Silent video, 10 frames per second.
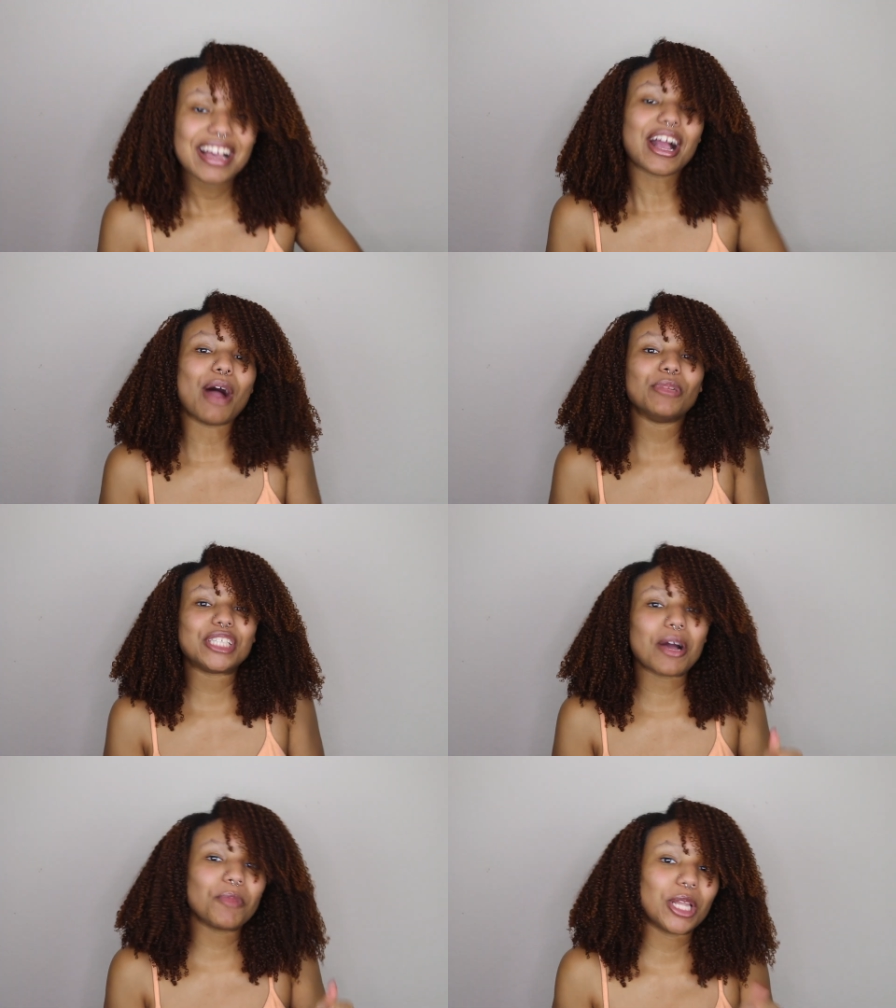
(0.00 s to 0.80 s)
Comment
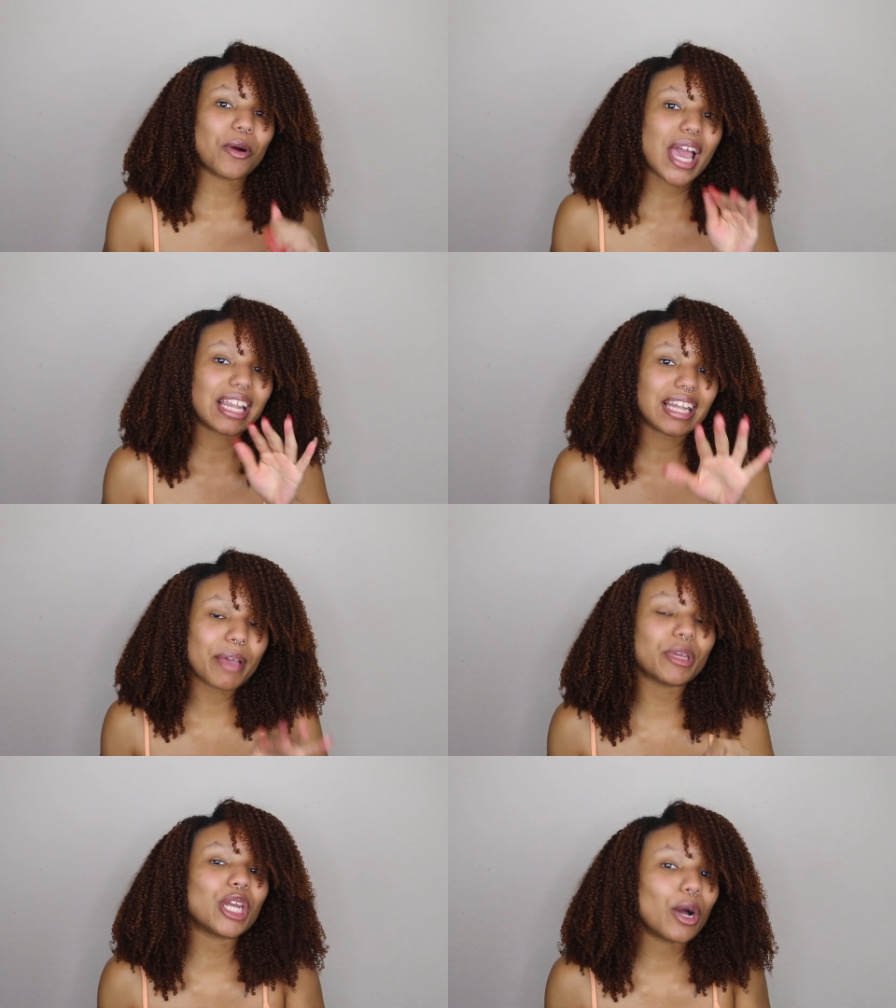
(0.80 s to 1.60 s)
down below and
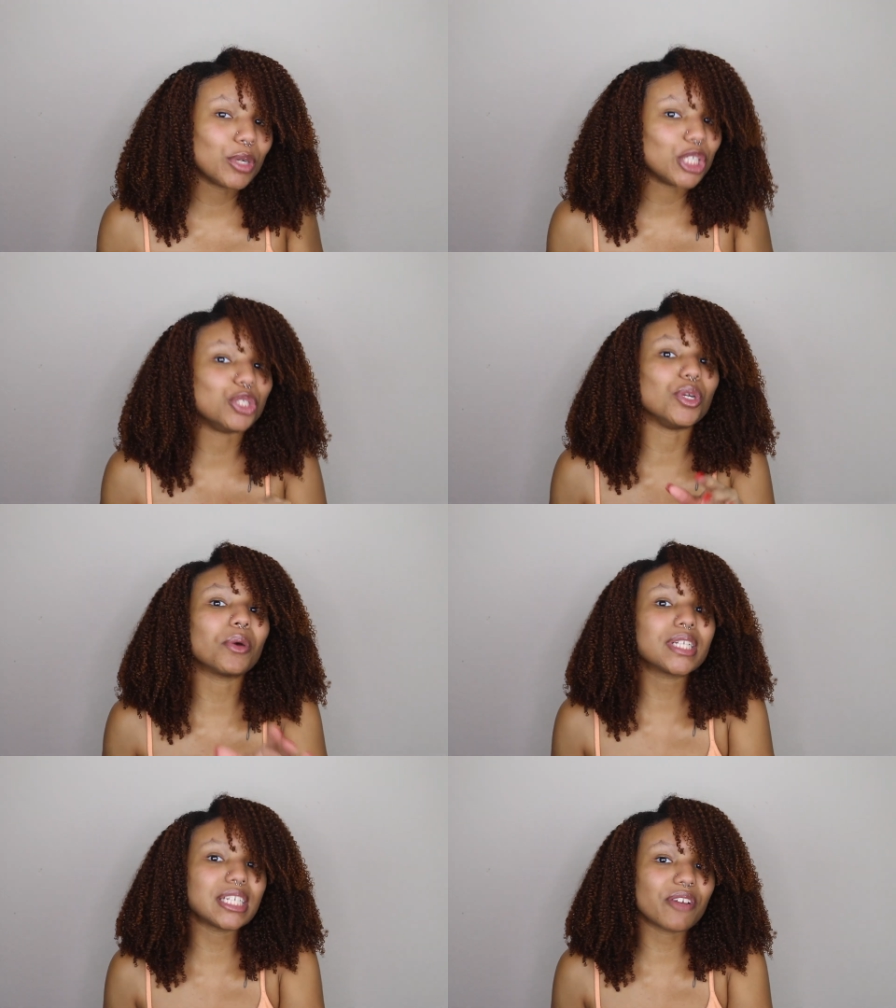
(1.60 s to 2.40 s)
let me know, did you
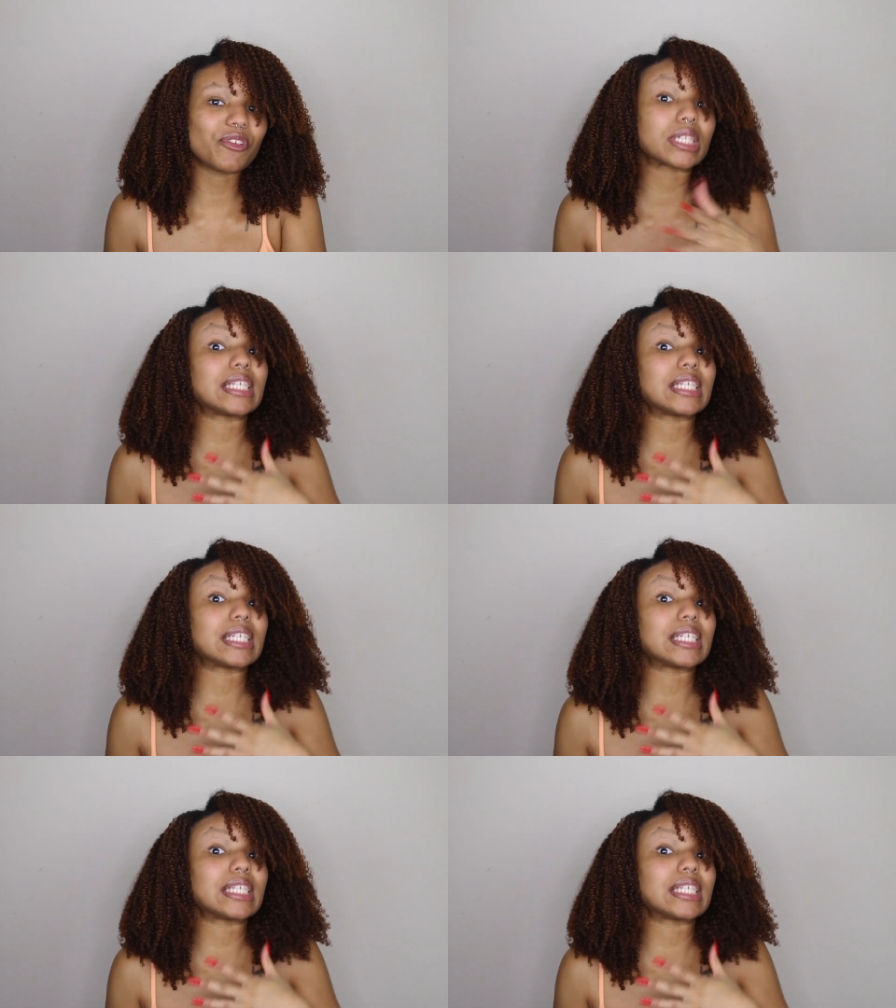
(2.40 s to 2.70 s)
notice the difference?